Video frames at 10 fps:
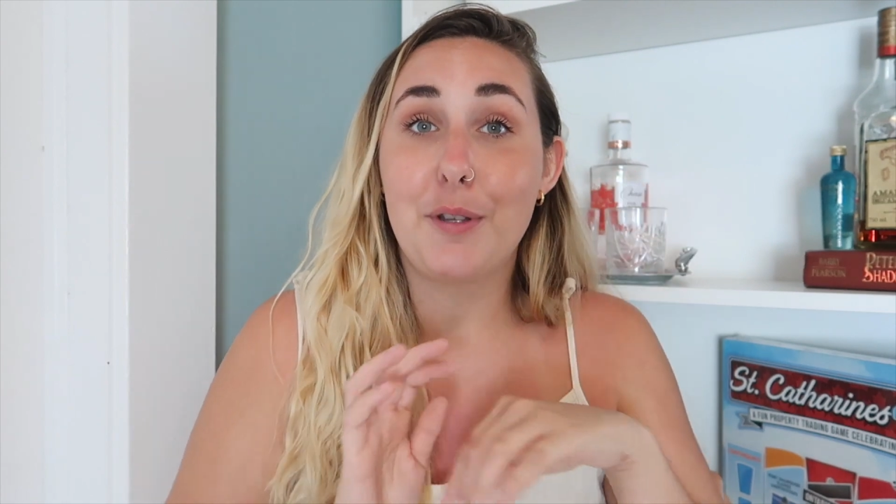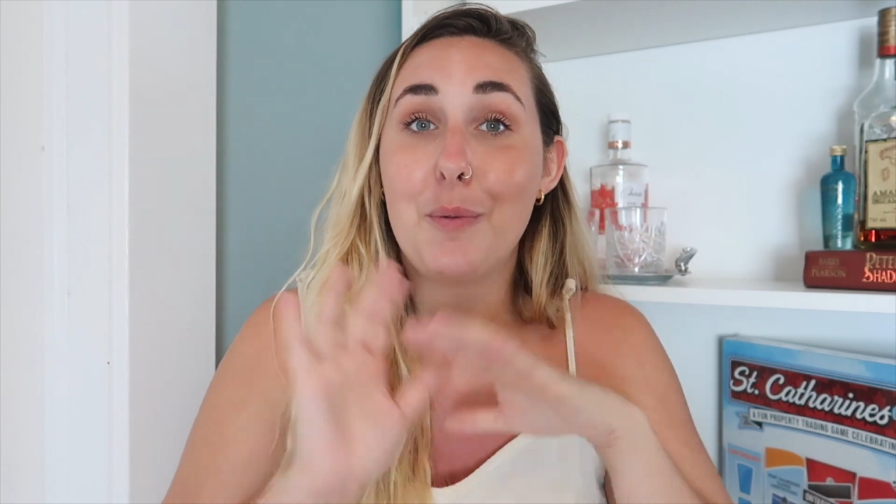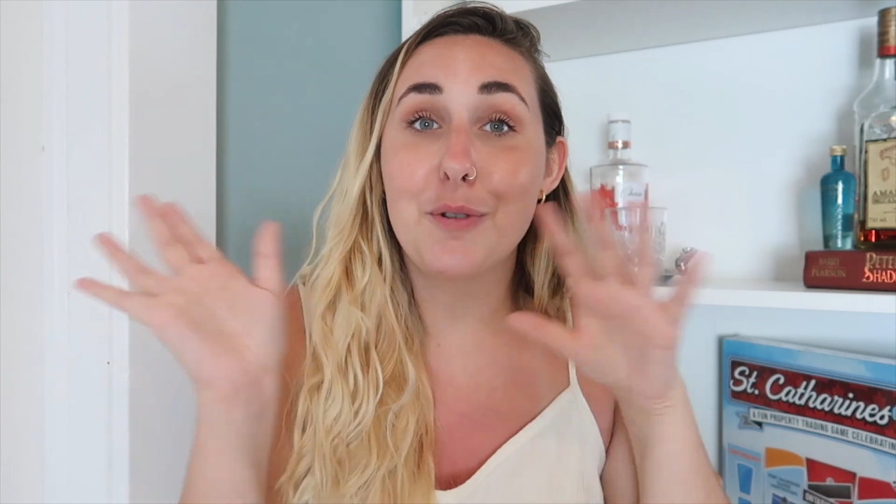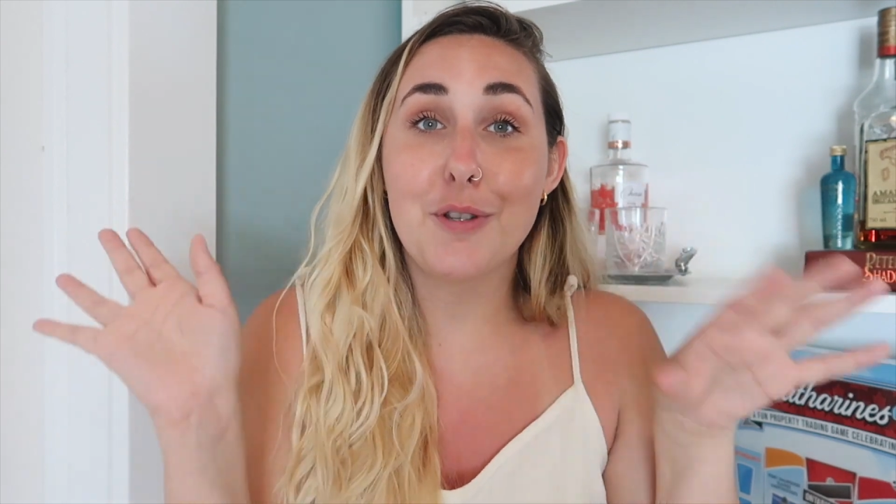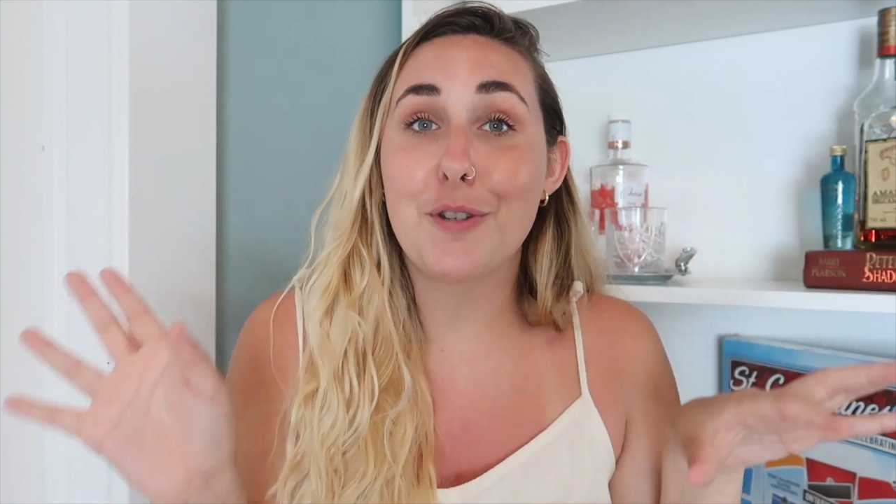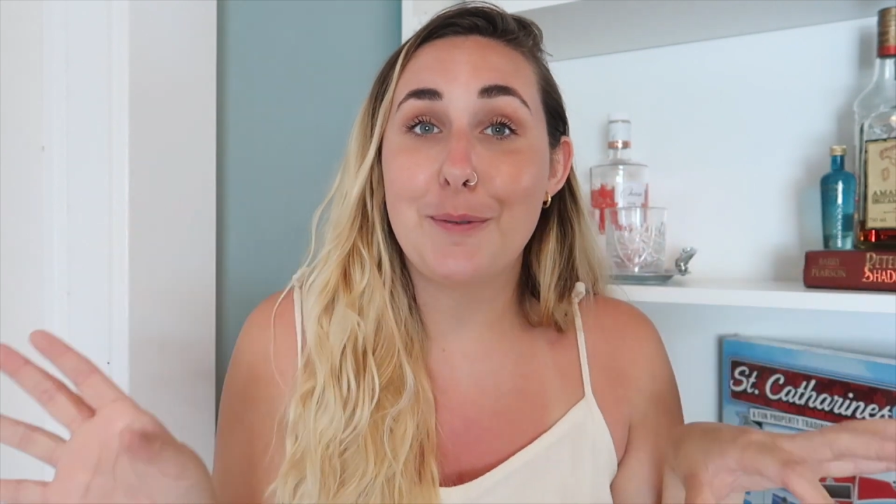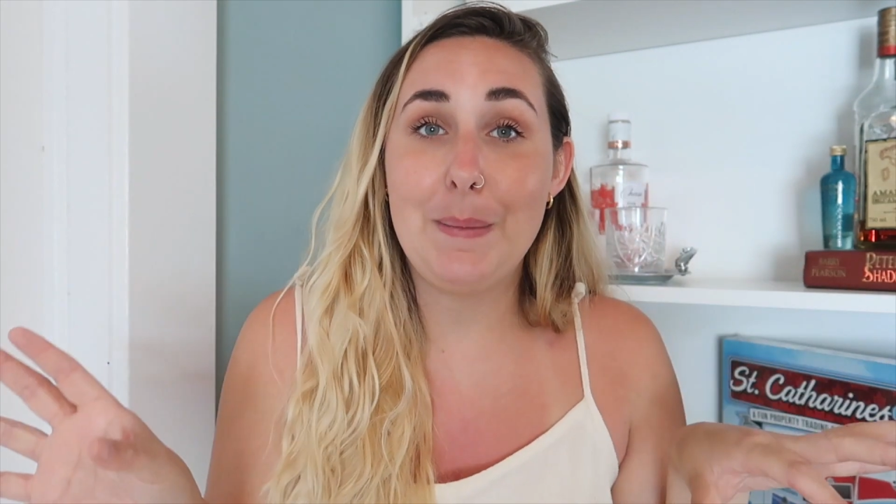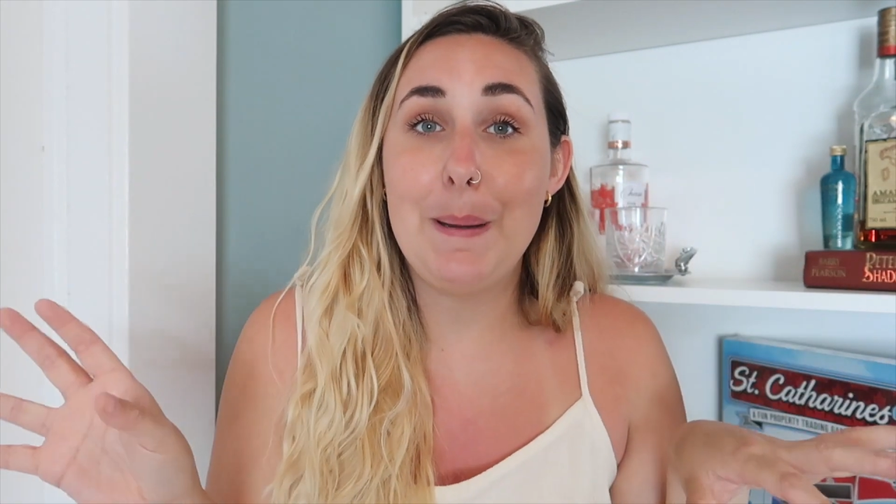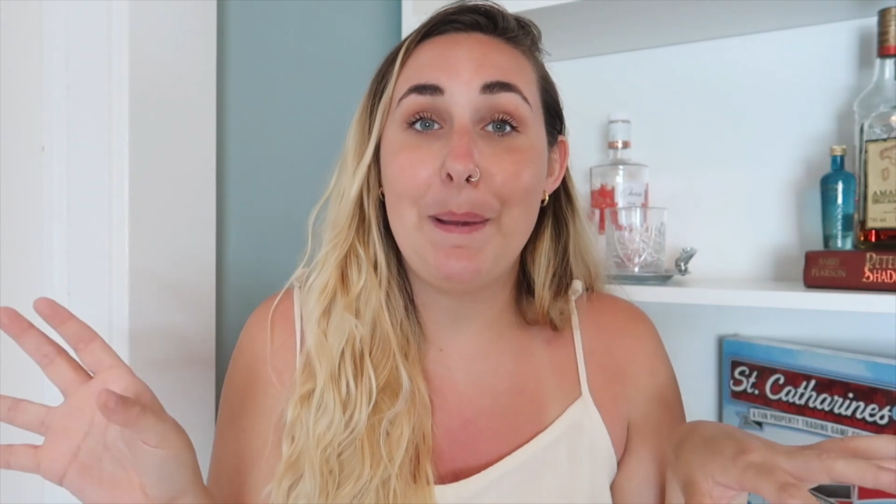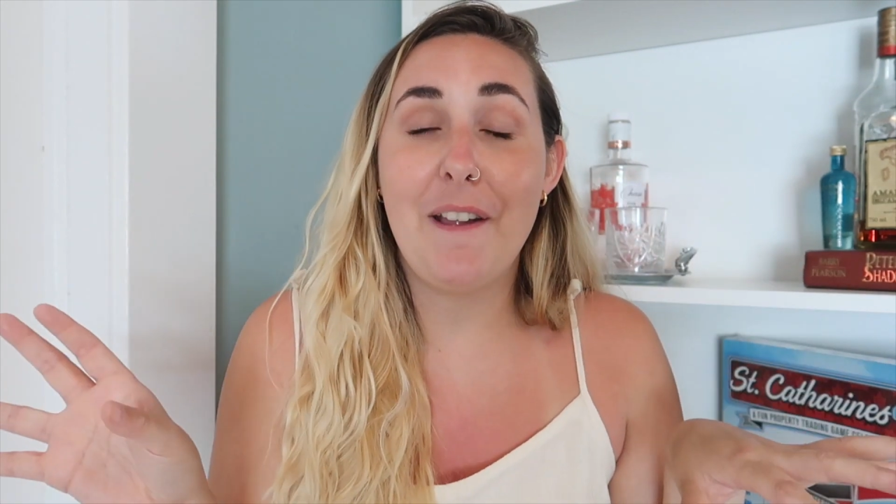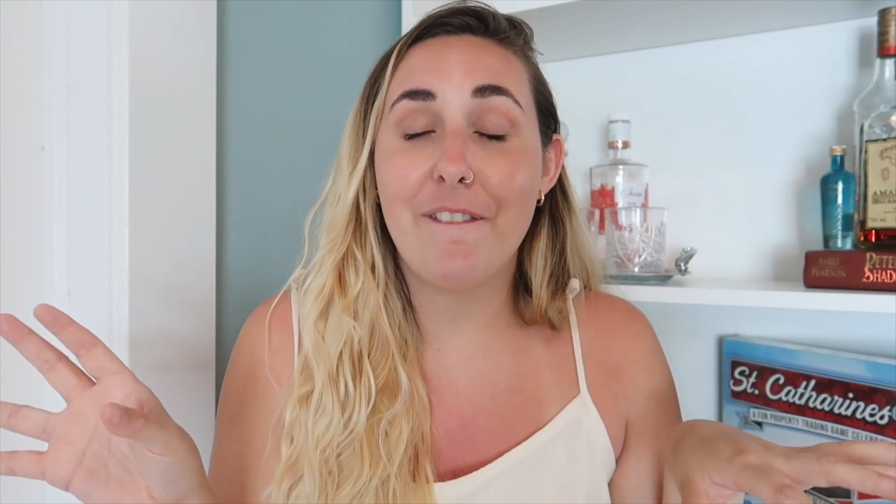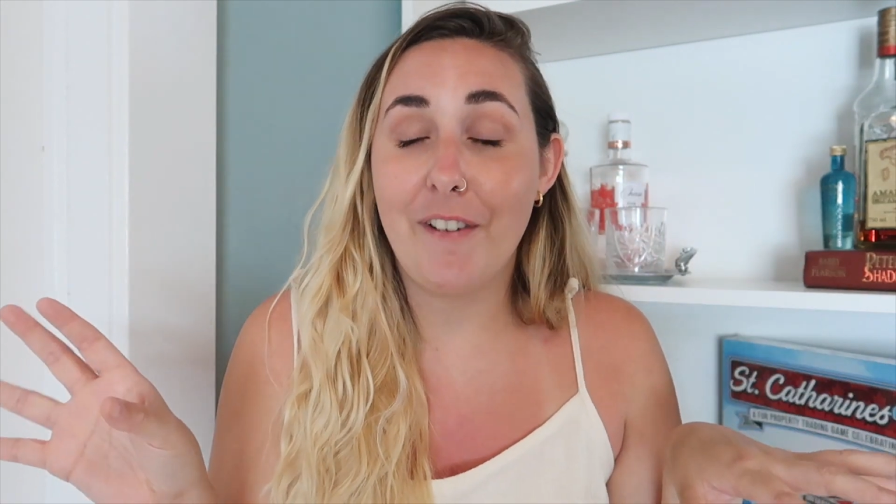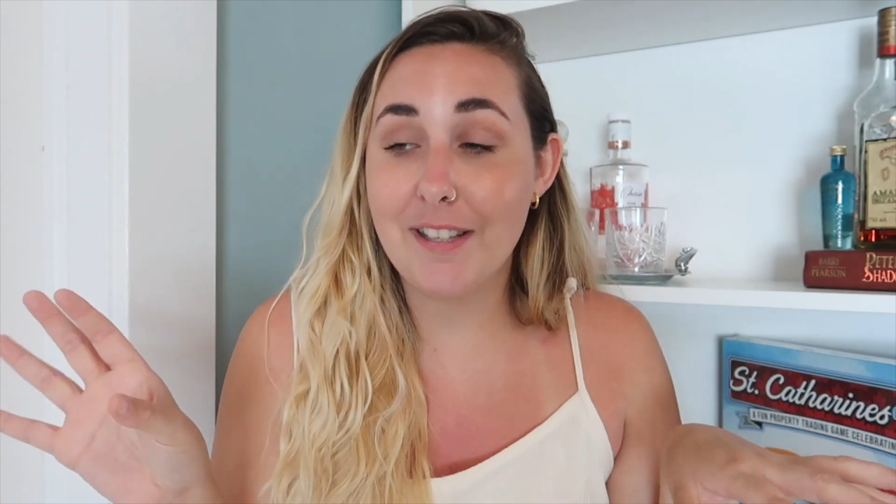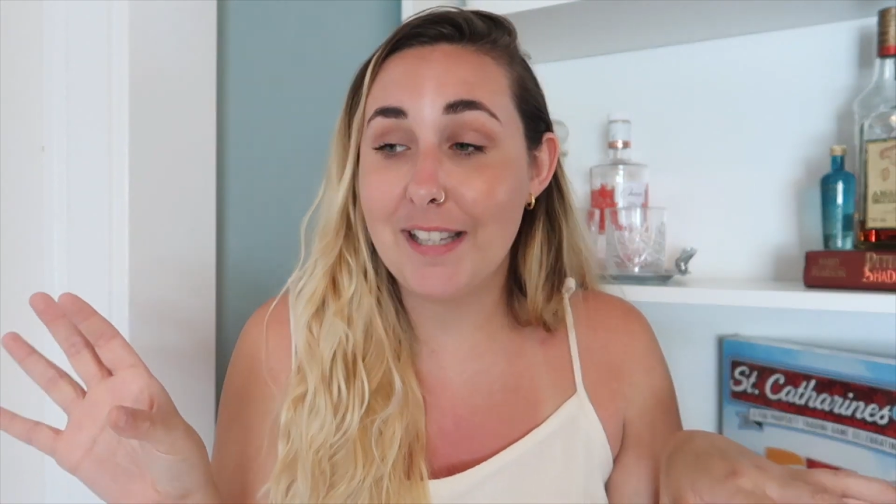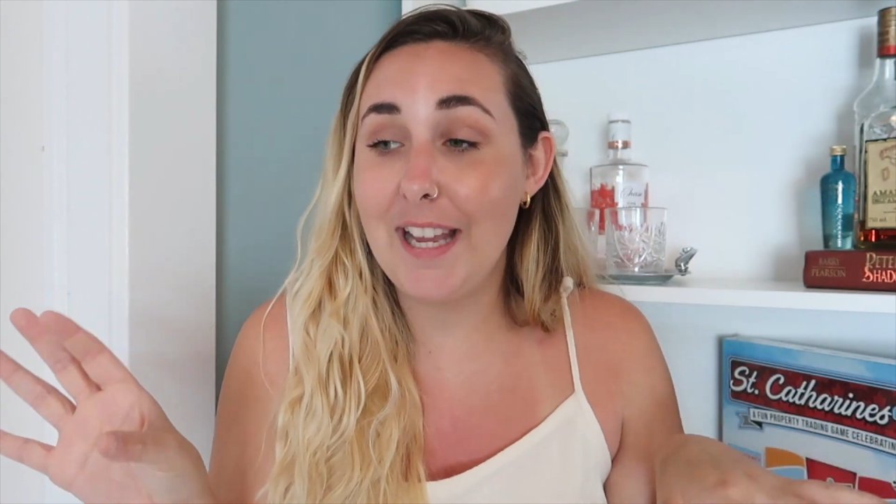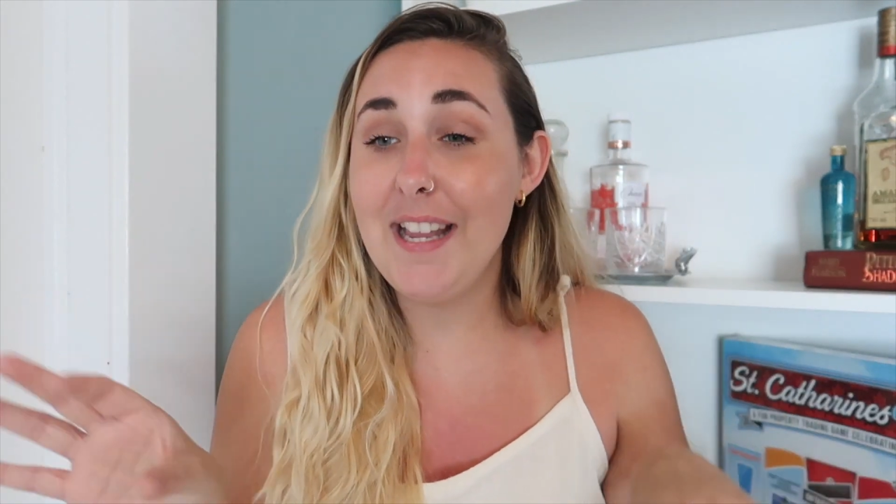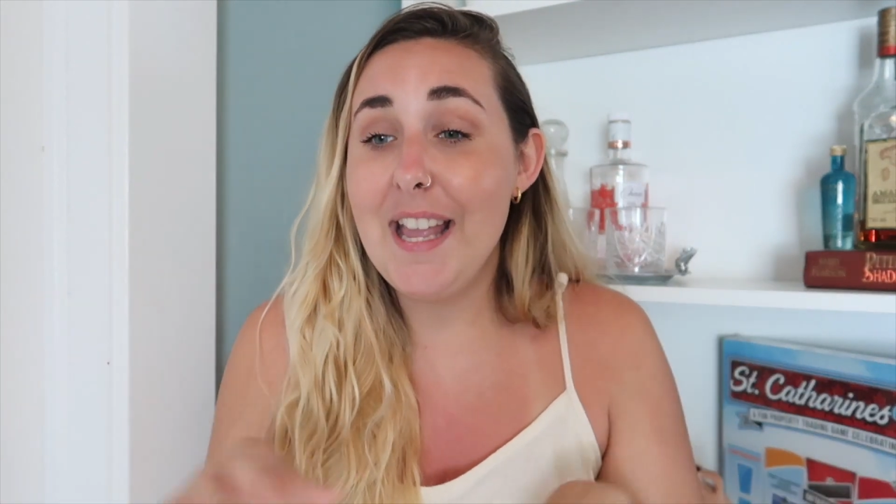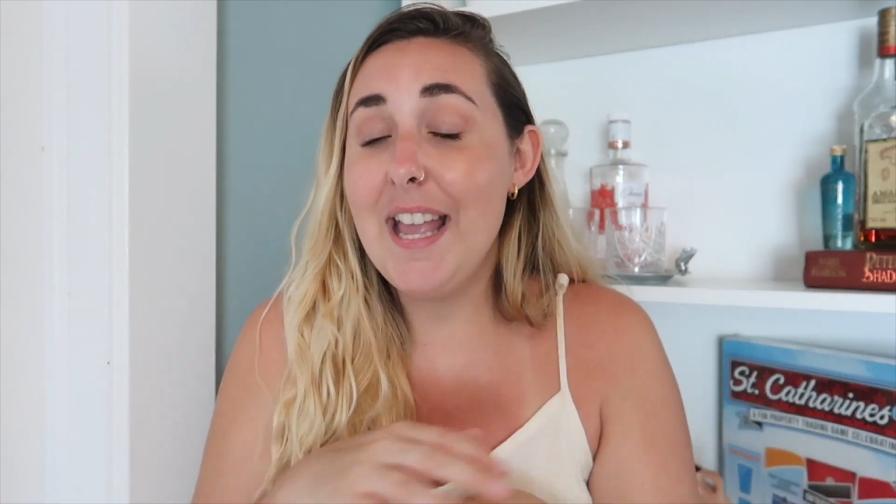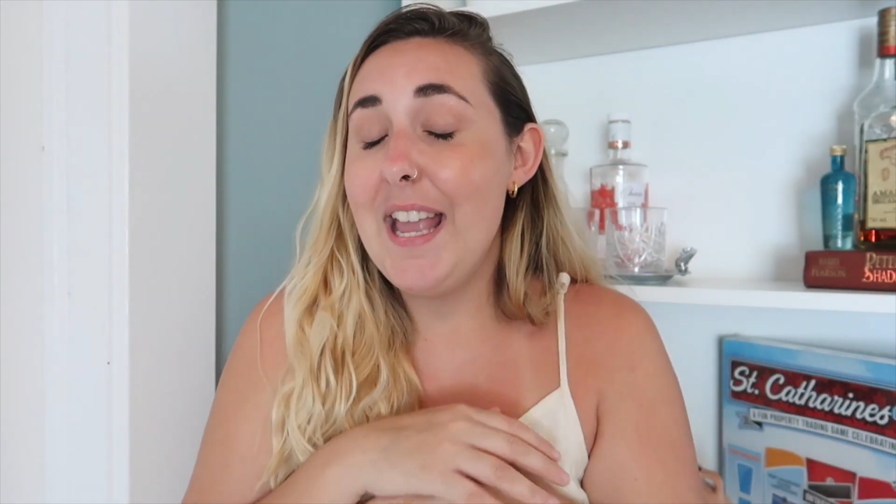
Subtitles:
so it wasn't just me being fussy.